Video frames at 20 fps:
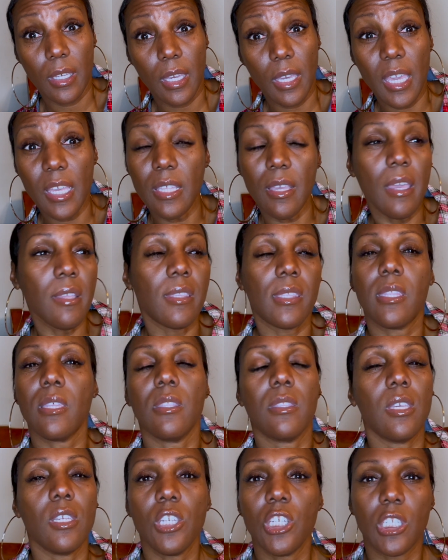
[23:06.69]

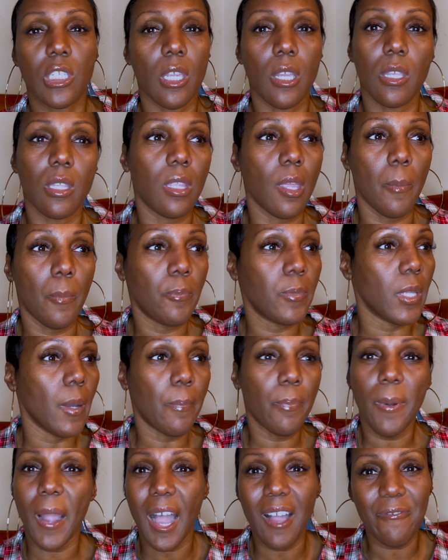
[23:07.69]
The
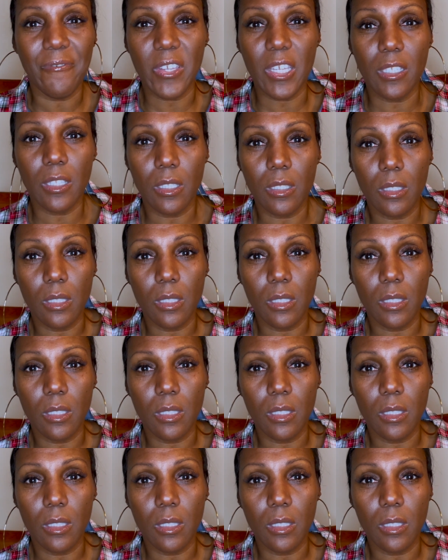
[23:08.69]
profit